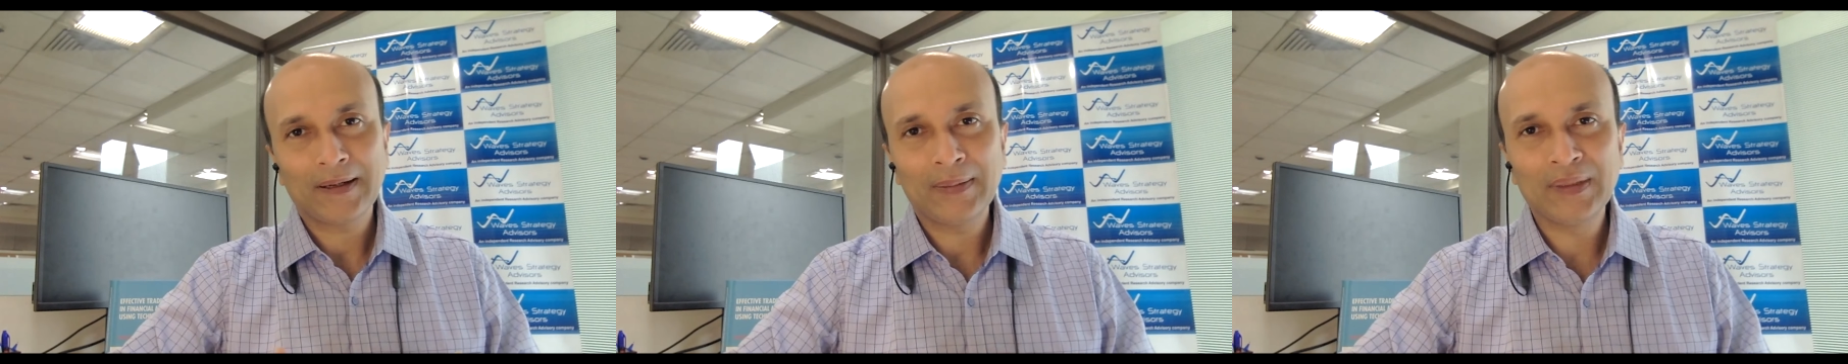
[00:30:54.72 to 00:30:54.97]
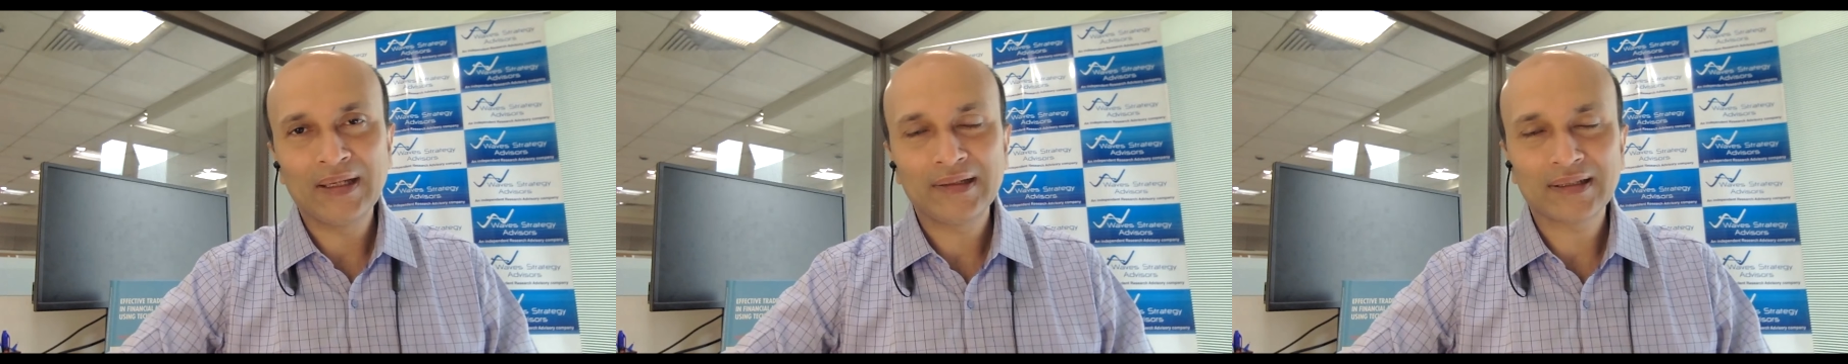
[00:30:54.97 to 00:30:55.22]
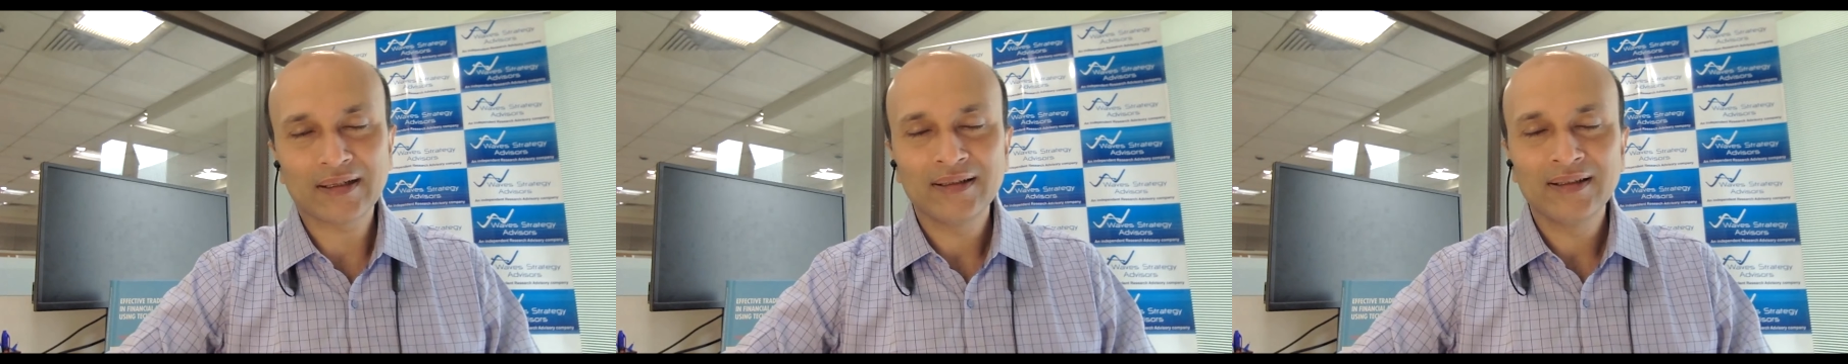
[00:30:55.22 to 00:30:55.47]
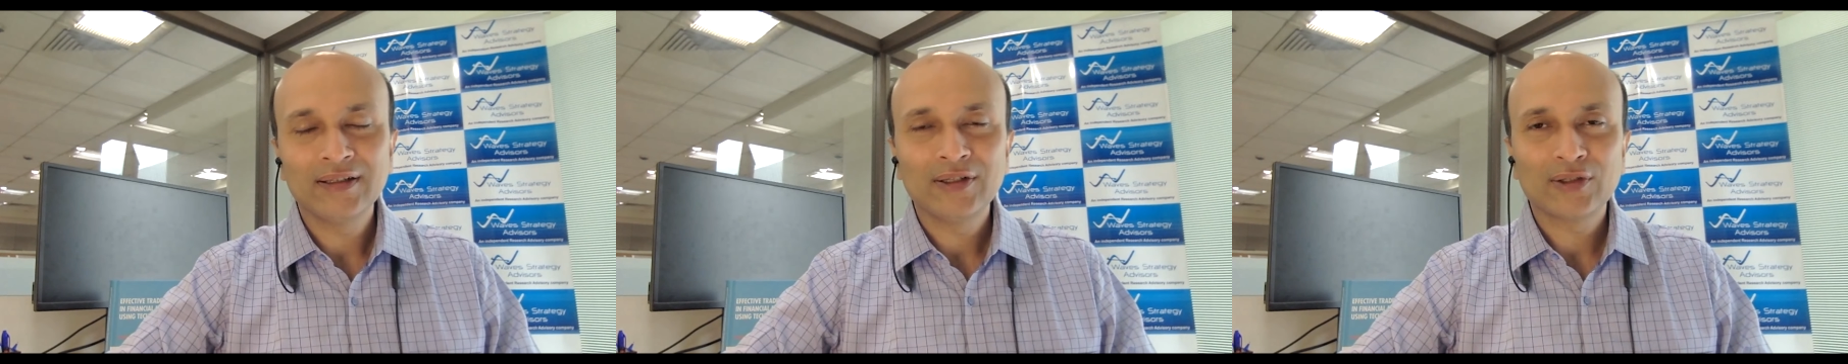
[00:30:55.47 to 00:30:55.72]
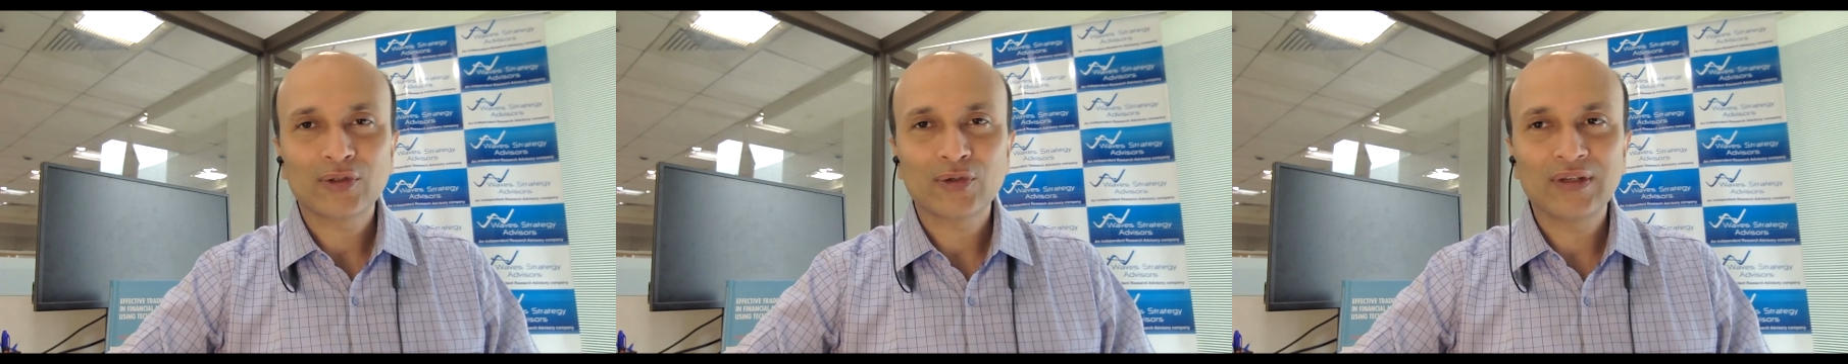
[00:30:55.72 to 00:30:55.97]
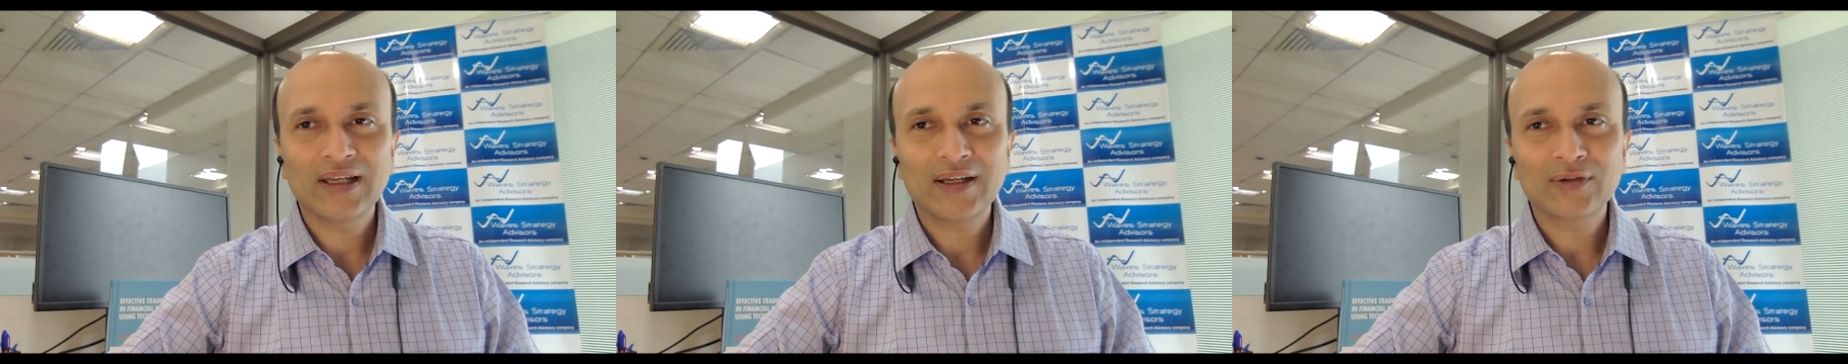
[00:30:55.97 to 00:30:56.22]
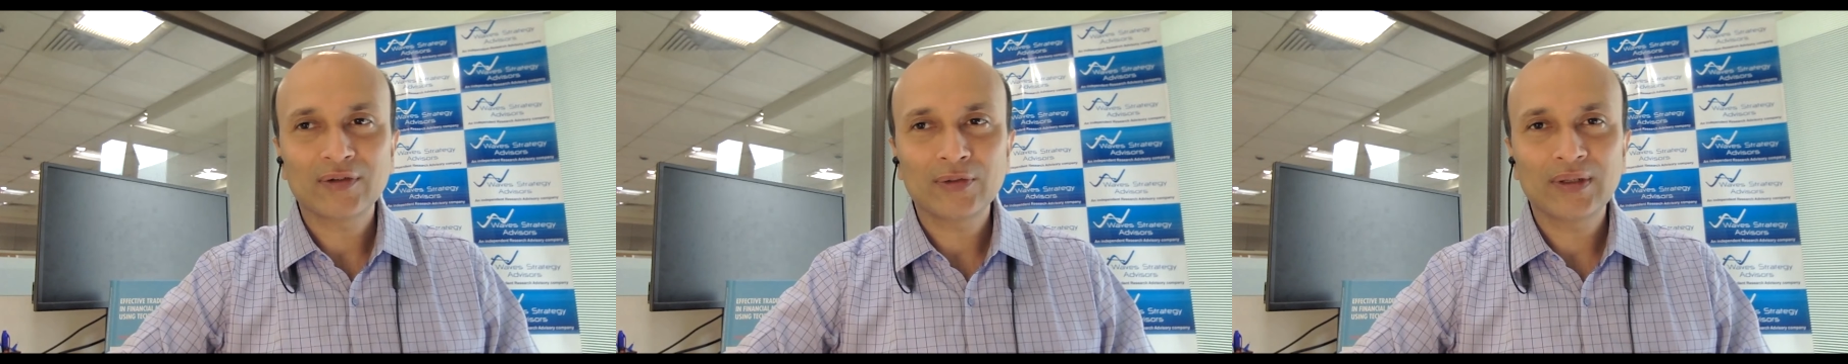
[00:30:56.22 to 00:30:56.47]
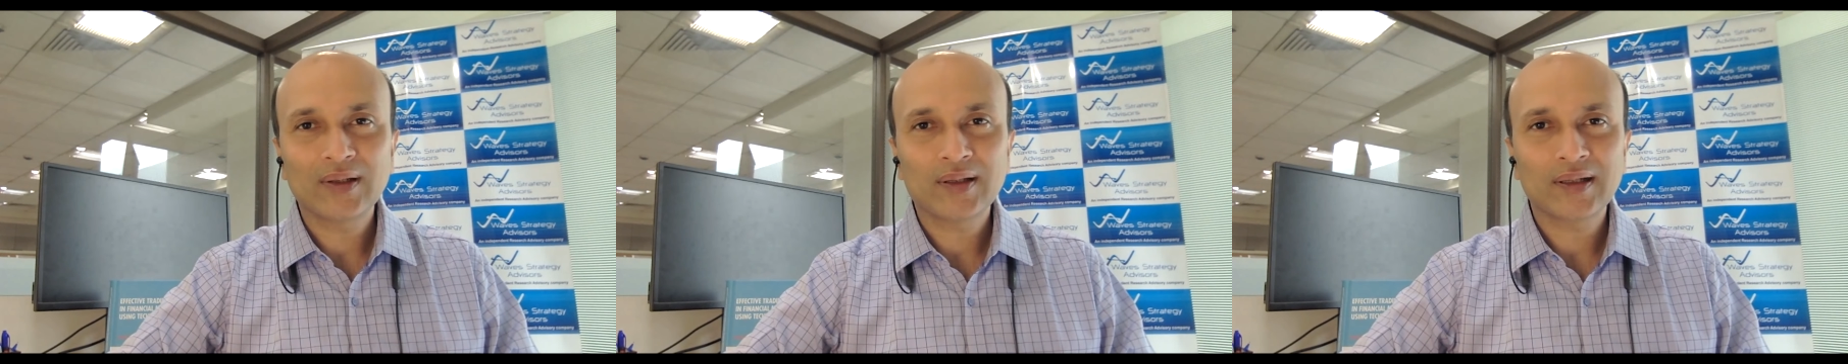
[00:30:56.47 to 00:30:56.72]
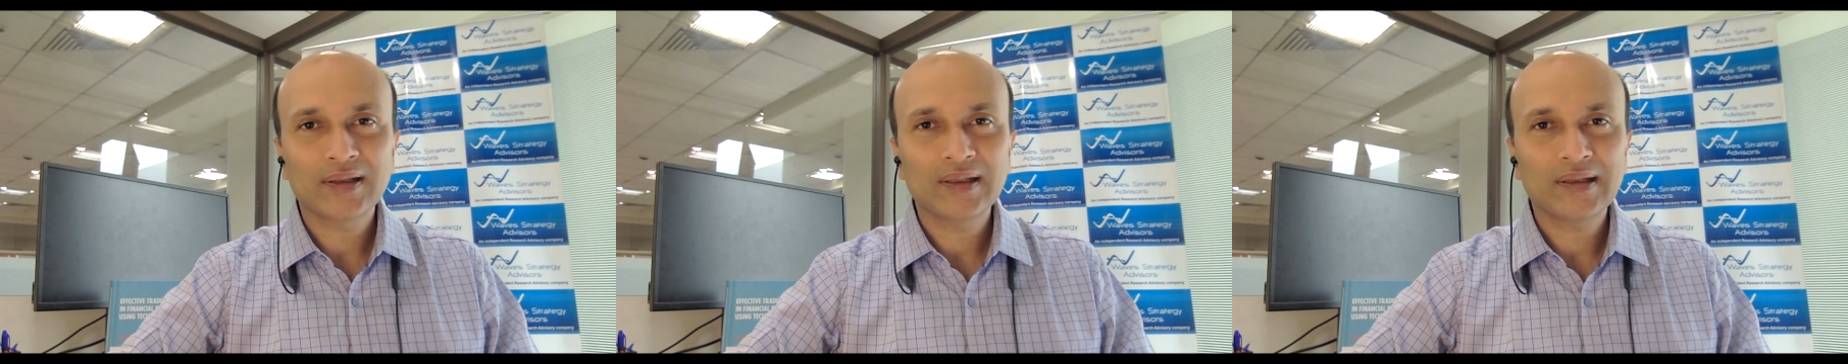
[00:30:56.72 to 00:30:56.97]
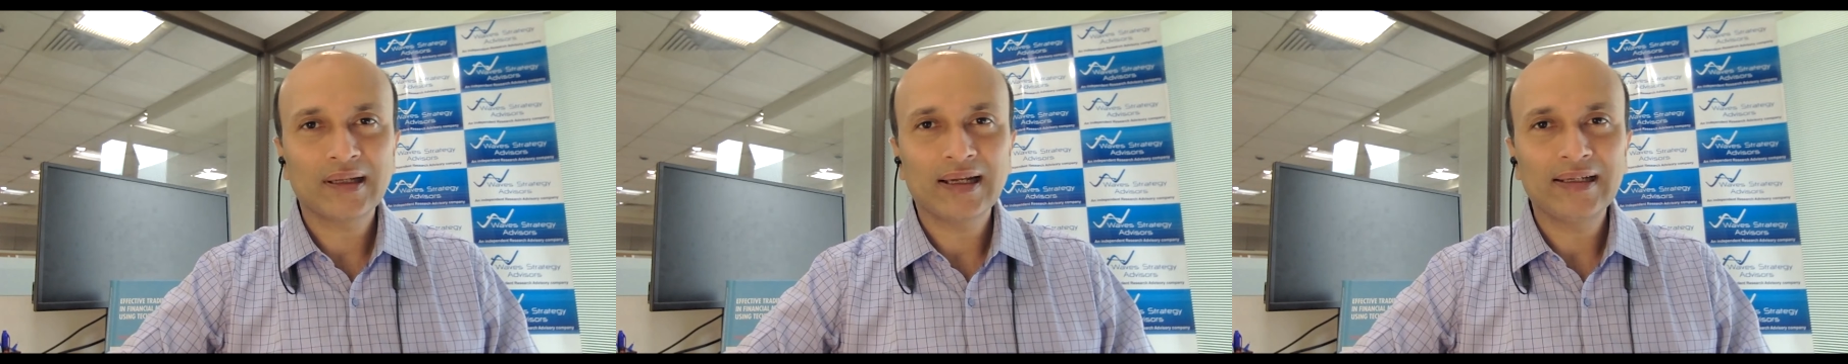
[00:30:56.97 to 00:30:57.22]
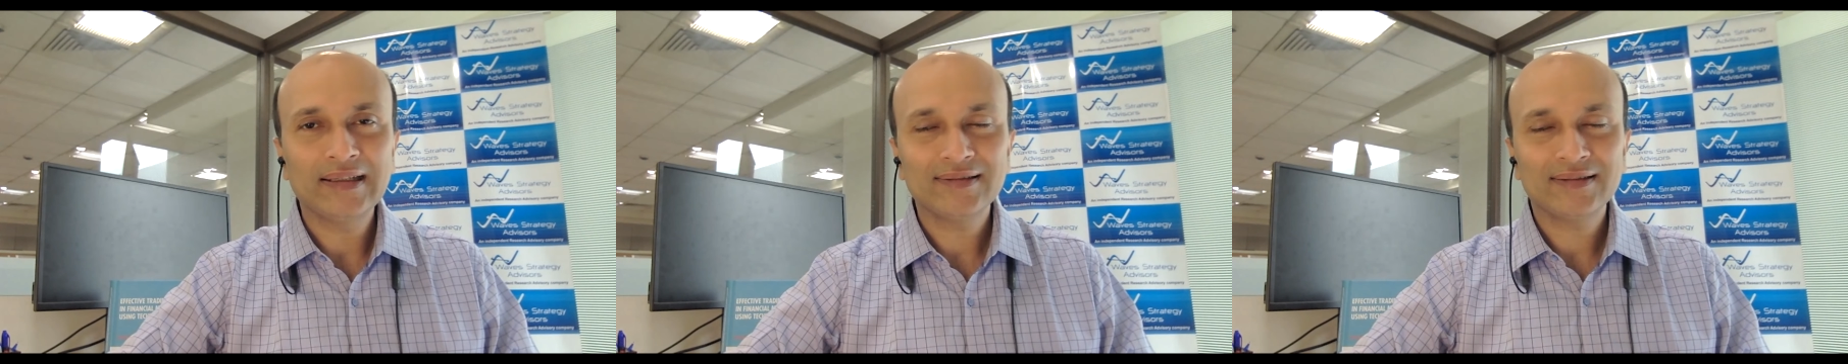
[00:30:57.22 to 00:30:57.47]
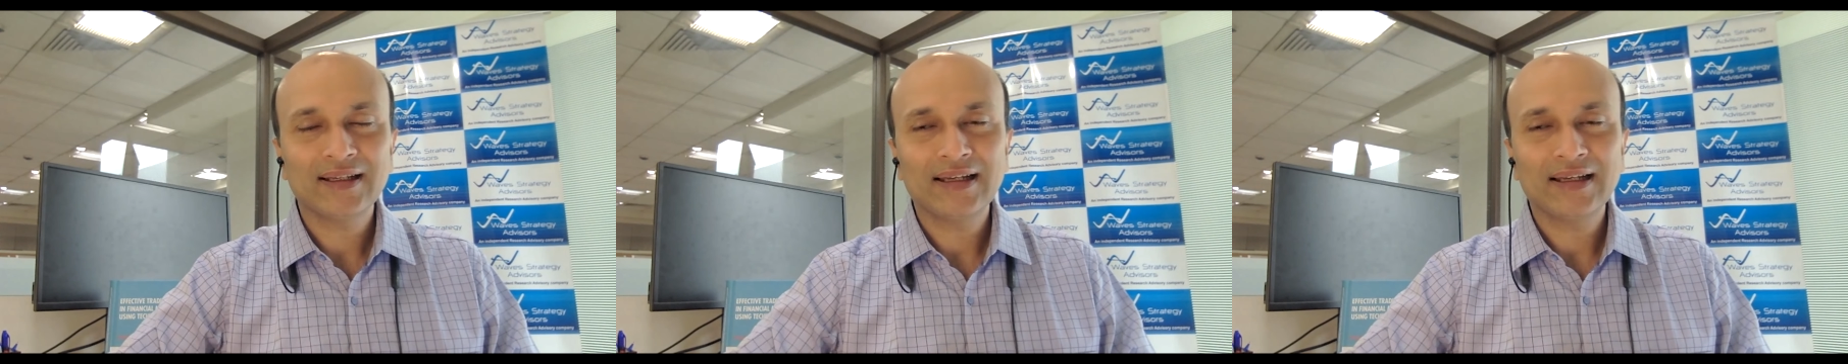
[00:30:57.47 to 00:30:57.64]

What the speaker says: amazing. So we are going to discuss these ideas,